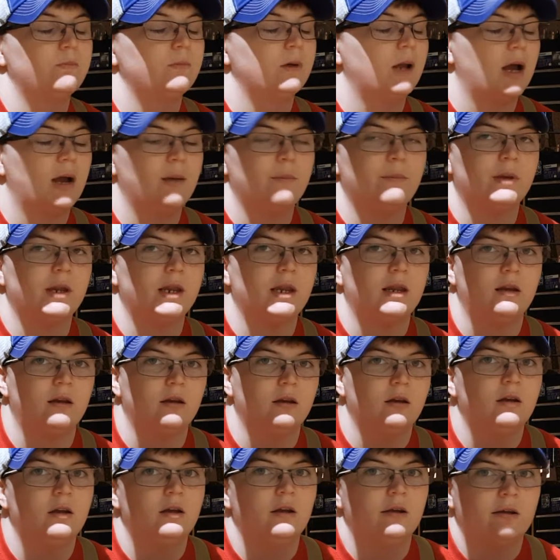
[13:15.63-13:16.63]
not be
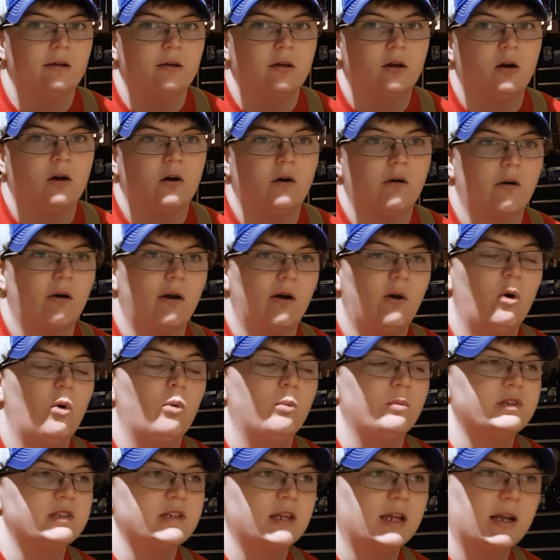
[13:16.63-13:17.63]
our
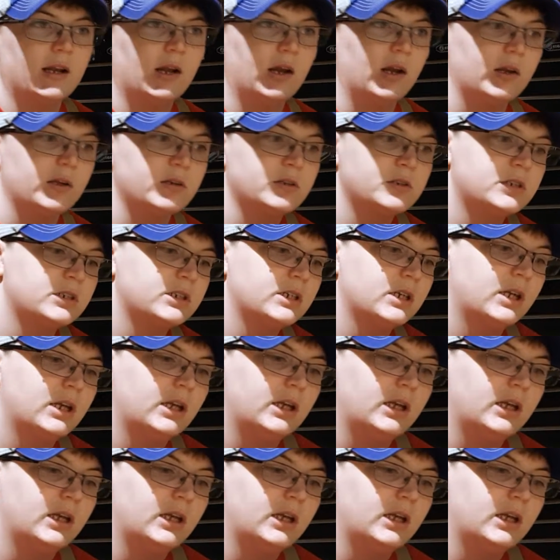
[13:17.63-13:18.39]
homestead house.